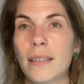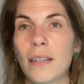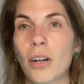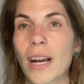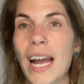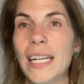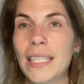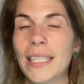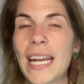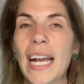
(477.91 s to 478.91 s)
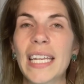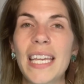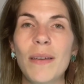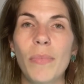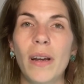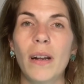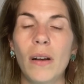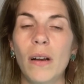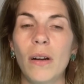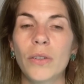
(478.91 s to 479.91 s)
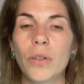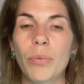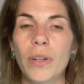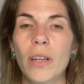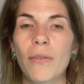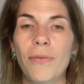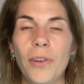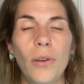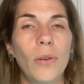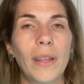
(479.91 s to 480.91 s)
are kind of snacky, but also pretty good you.